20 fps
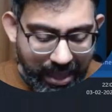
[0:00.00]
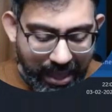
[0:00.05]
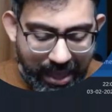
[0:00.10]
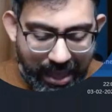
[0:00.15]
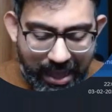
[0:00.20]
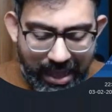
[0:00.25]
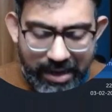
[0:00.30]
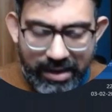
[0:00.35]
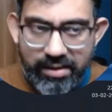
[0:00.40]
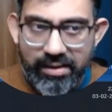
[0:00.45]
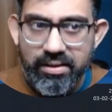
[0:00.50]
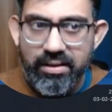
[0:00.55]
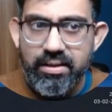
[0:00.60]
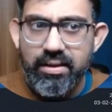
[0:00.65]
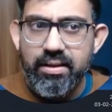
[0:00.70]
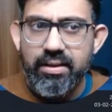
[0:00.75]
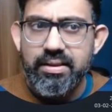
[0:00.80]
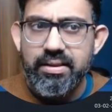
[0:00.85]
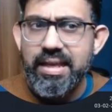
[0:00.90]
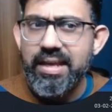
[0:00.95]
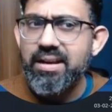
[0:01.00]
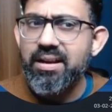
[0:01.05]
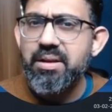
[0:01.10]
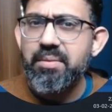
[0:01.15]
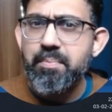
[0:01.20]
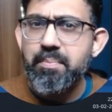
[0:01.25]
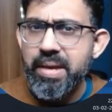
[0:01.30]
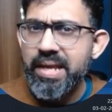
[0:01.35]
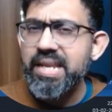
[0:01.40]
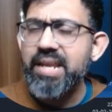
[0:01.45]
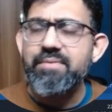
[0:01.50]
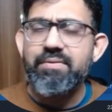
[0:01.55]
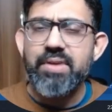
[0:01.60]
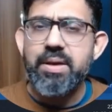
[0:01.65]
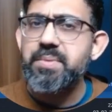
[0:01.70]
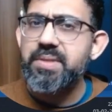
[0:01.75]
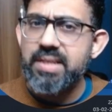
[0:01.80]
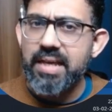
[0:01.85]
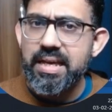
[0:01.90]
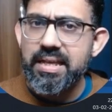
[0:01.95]
and there are many
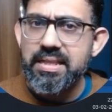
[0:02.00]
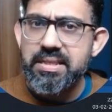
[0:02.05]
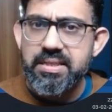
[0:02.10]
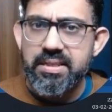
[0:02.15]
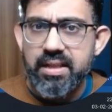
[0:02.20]
websites